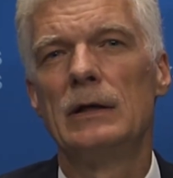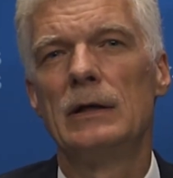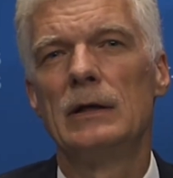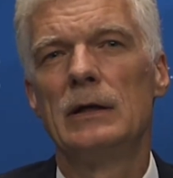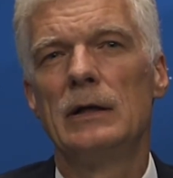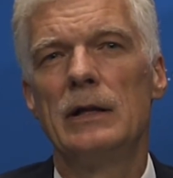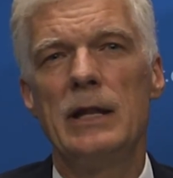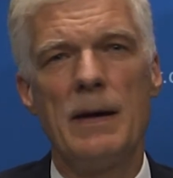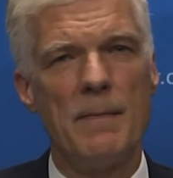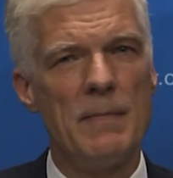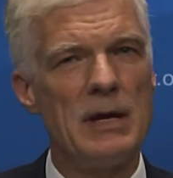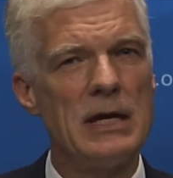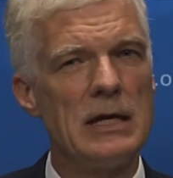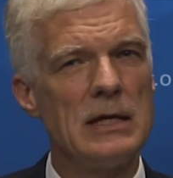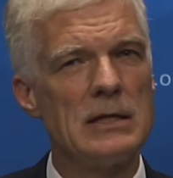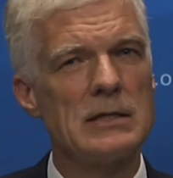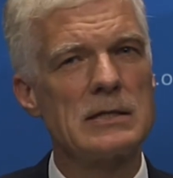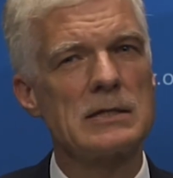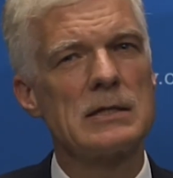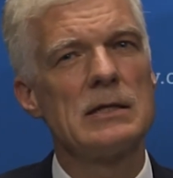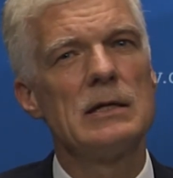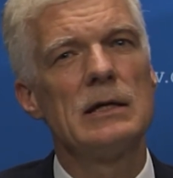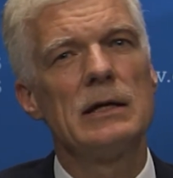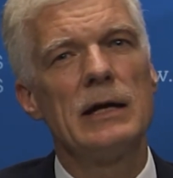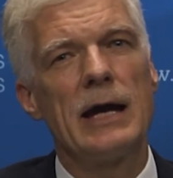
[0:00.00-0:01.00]
That
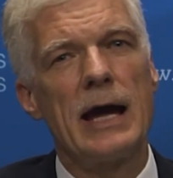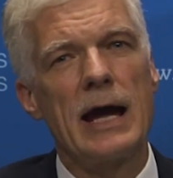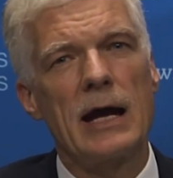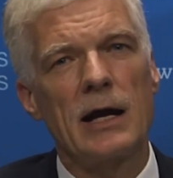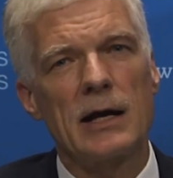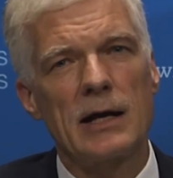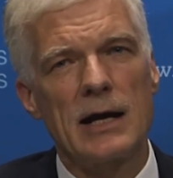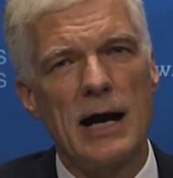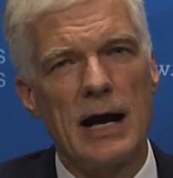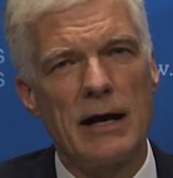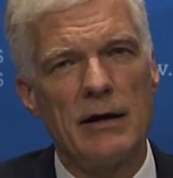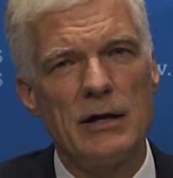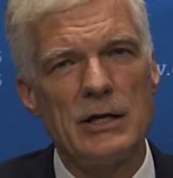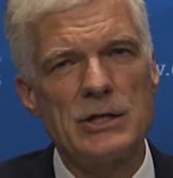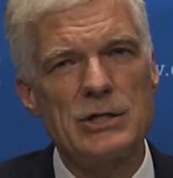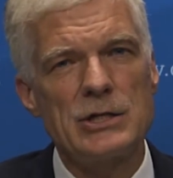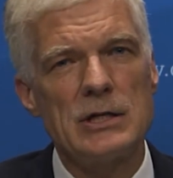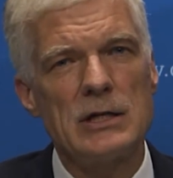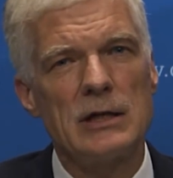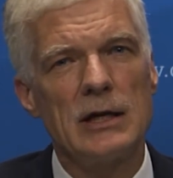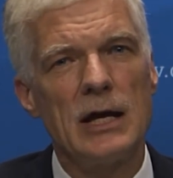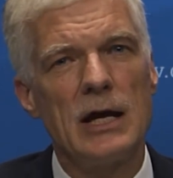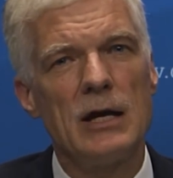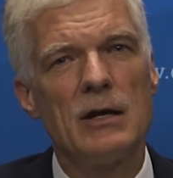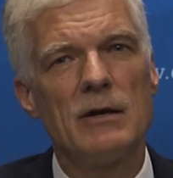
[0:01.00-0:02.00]
means
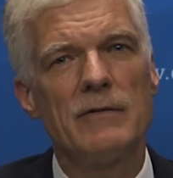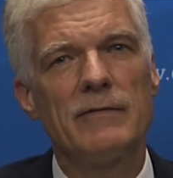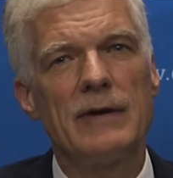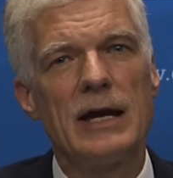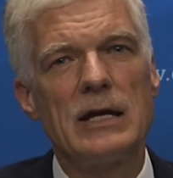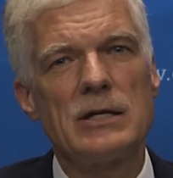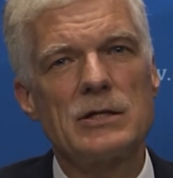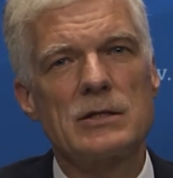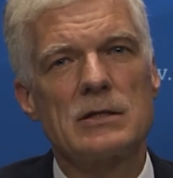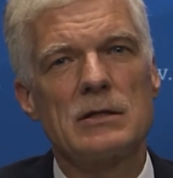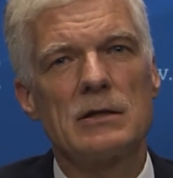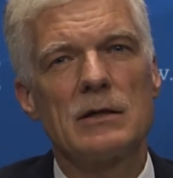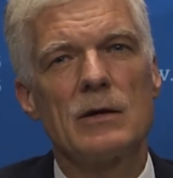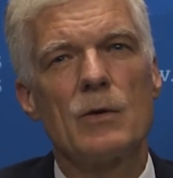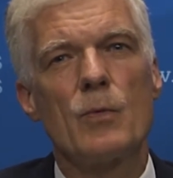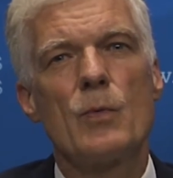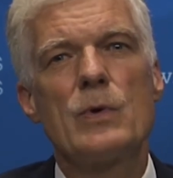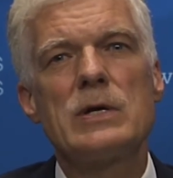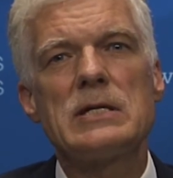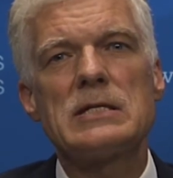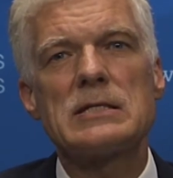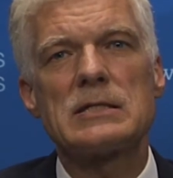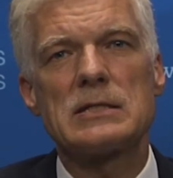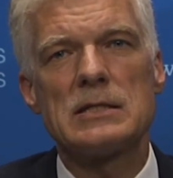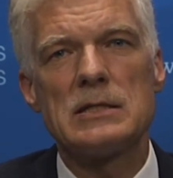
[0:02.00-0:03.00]
encouraging innovation
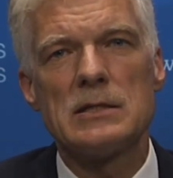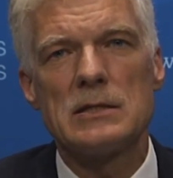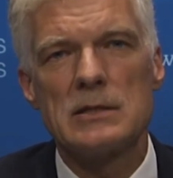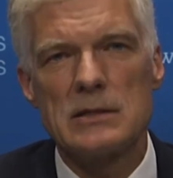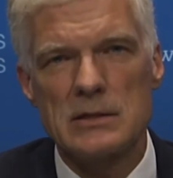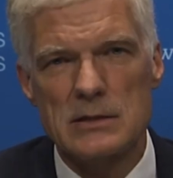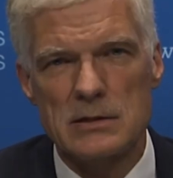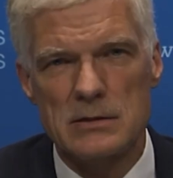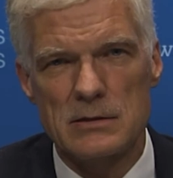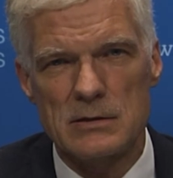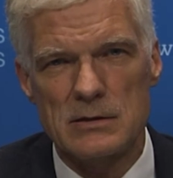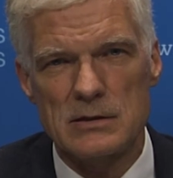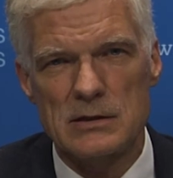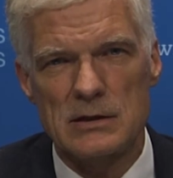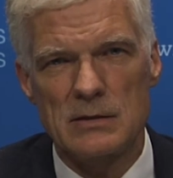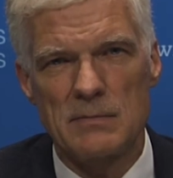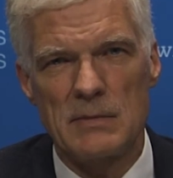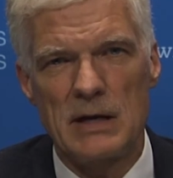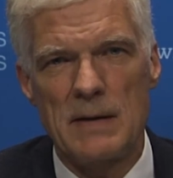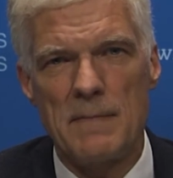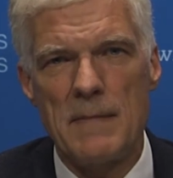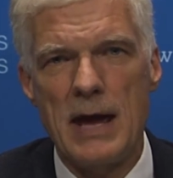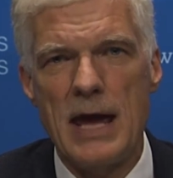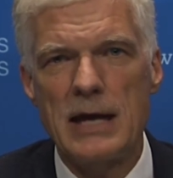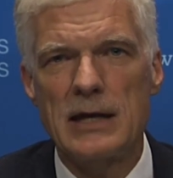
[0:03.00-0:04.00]
within the system
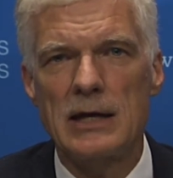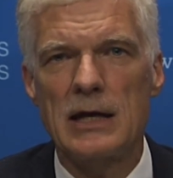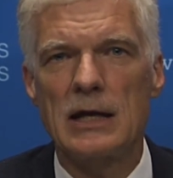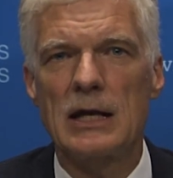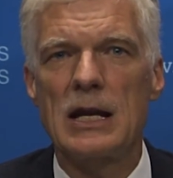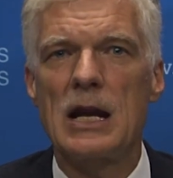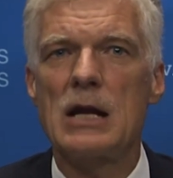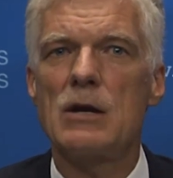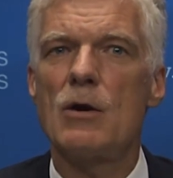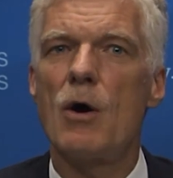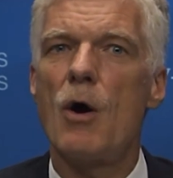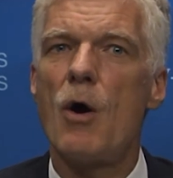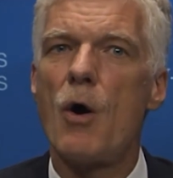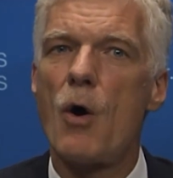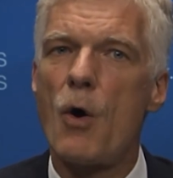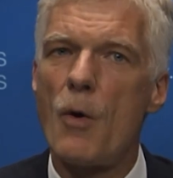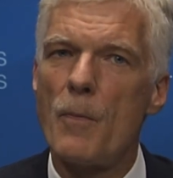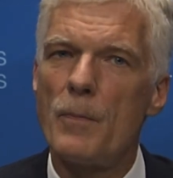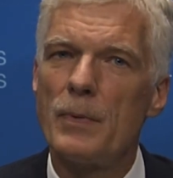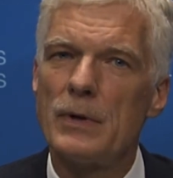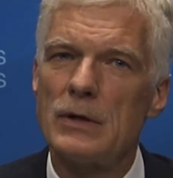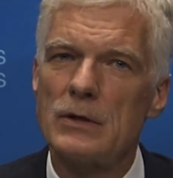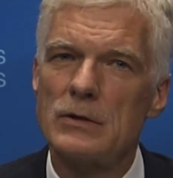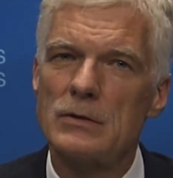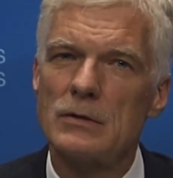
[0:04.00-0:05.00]
and making it
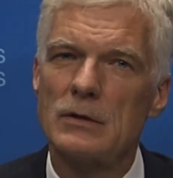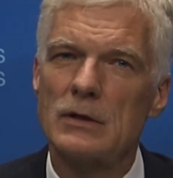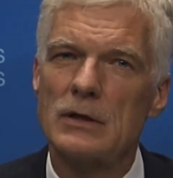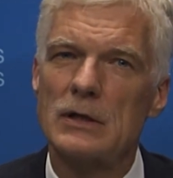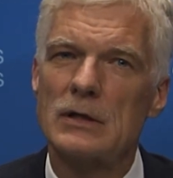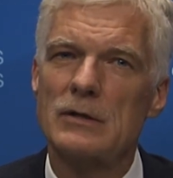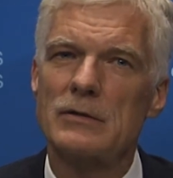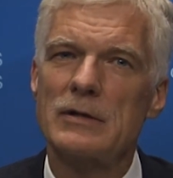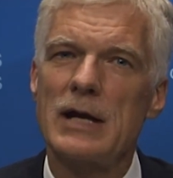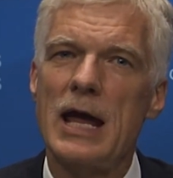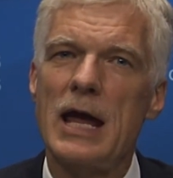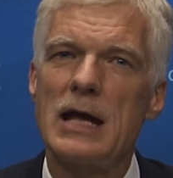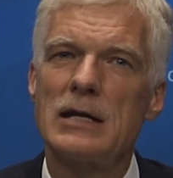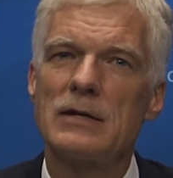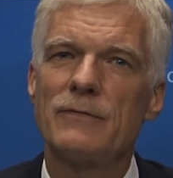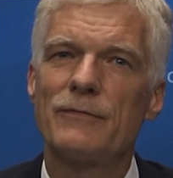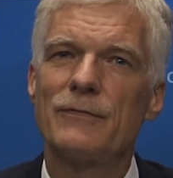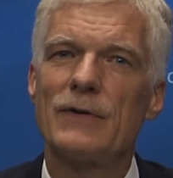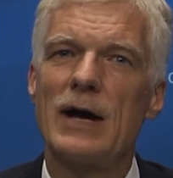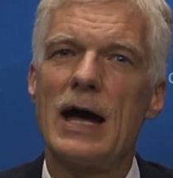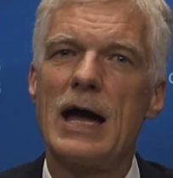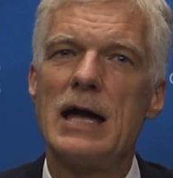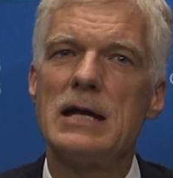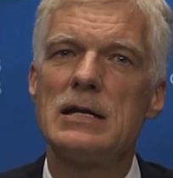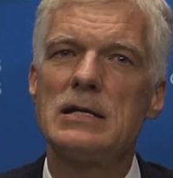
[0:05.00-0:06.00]
open to creative
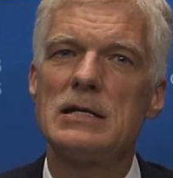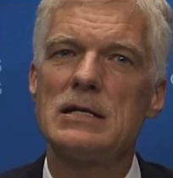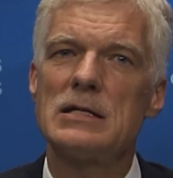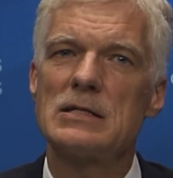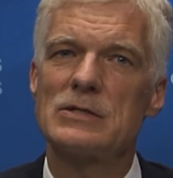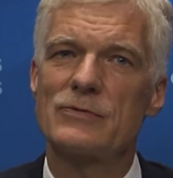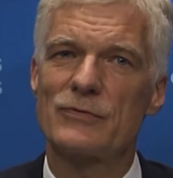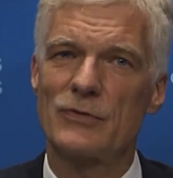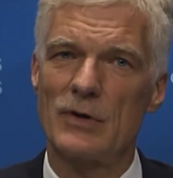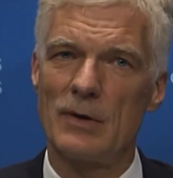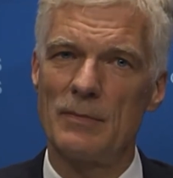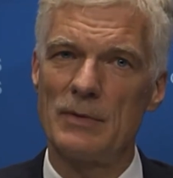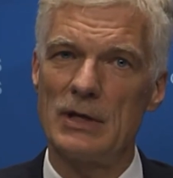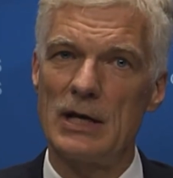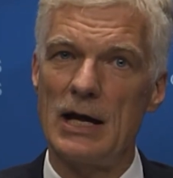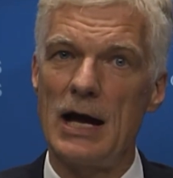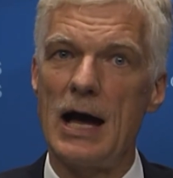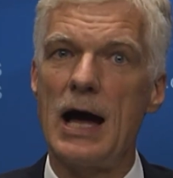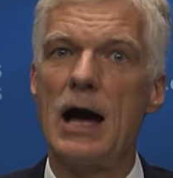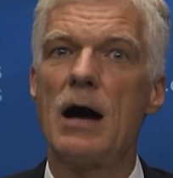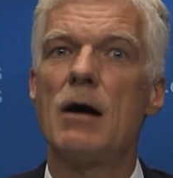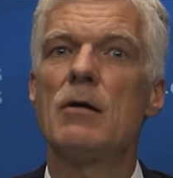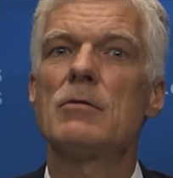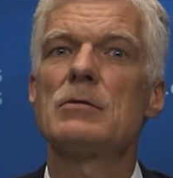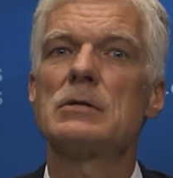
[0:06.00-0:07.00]
ideas from the
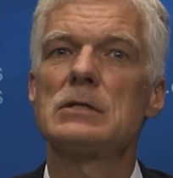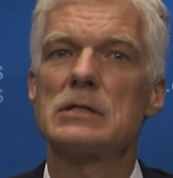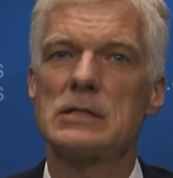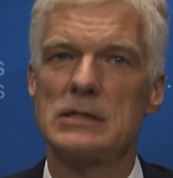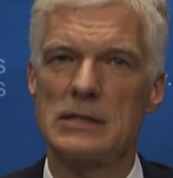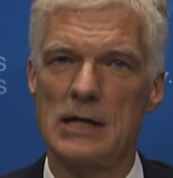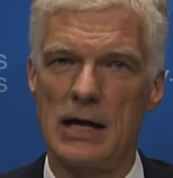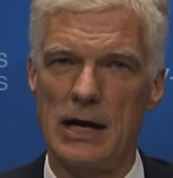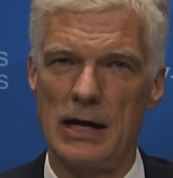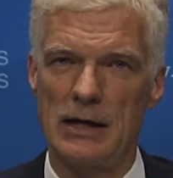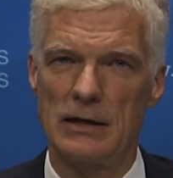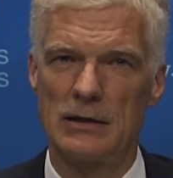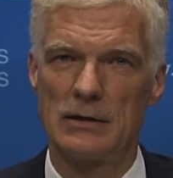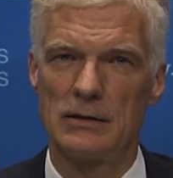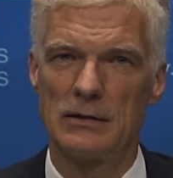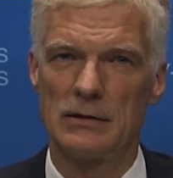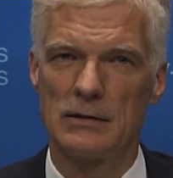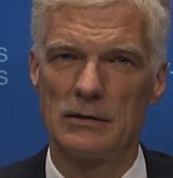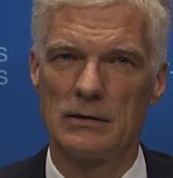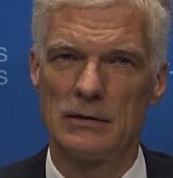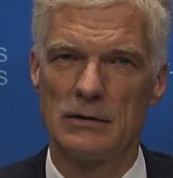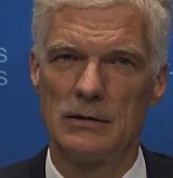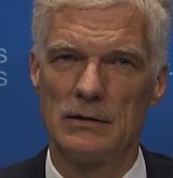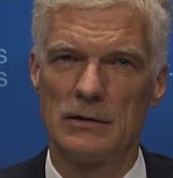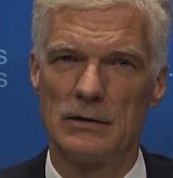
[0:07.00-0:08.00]
outside.
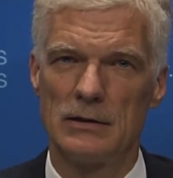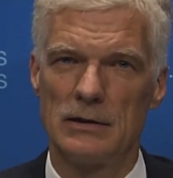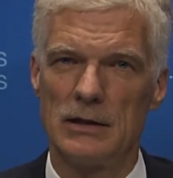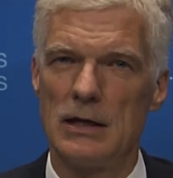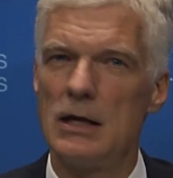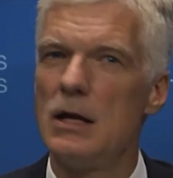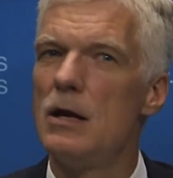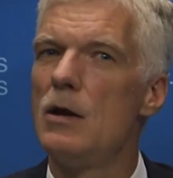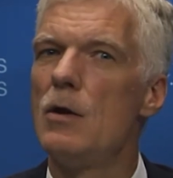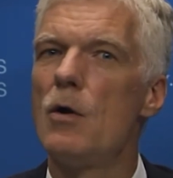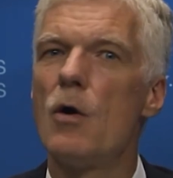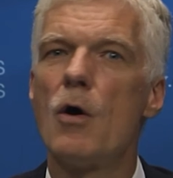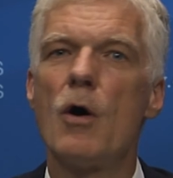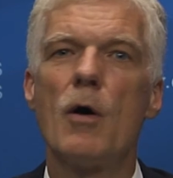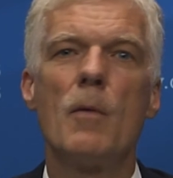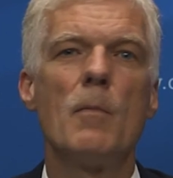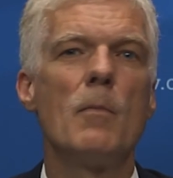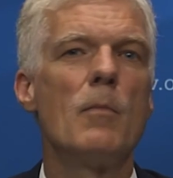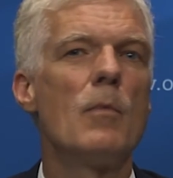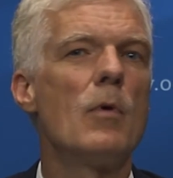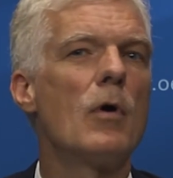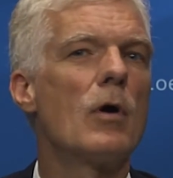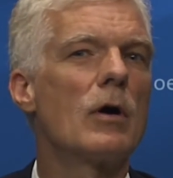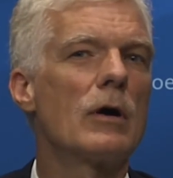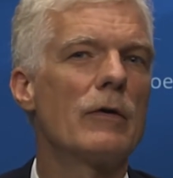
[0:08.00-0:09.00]
A lot
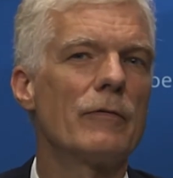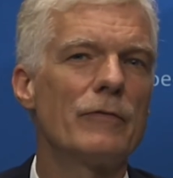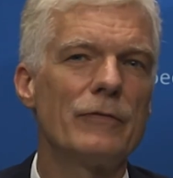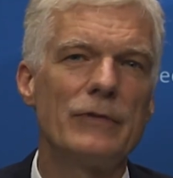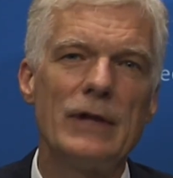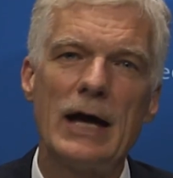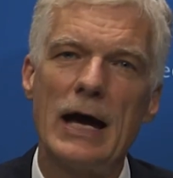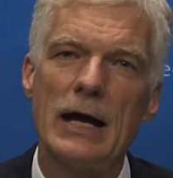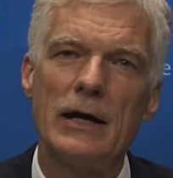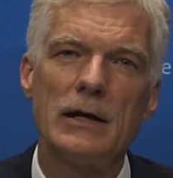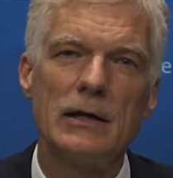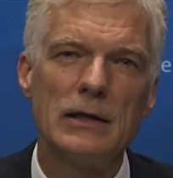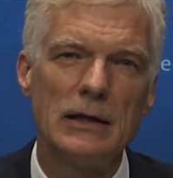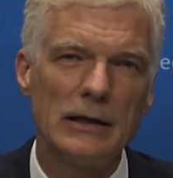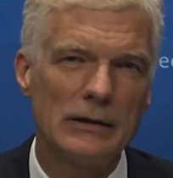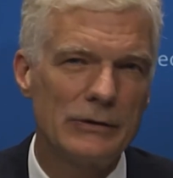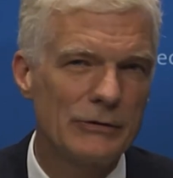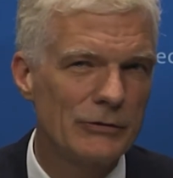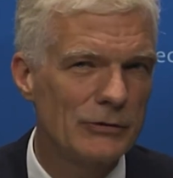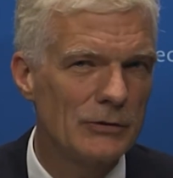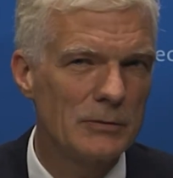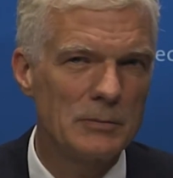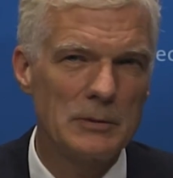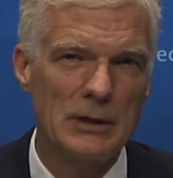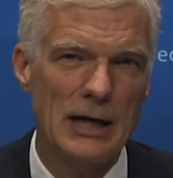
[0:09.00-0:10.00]
more of that needs
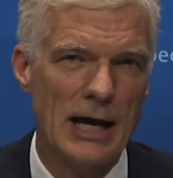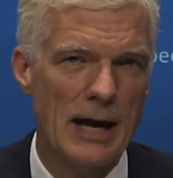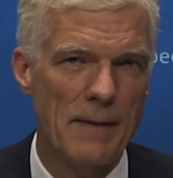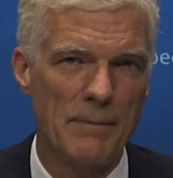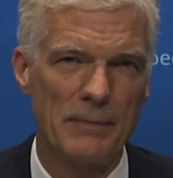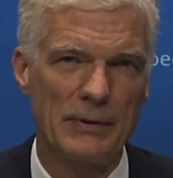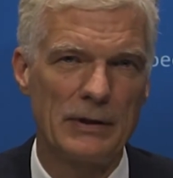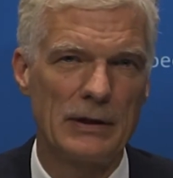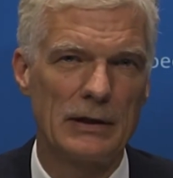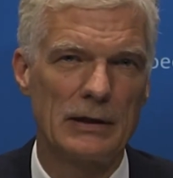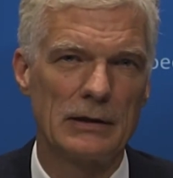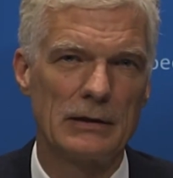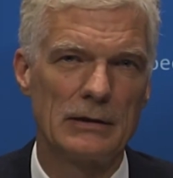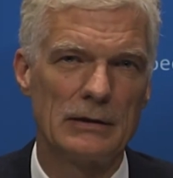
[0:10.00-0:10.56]
to be happening.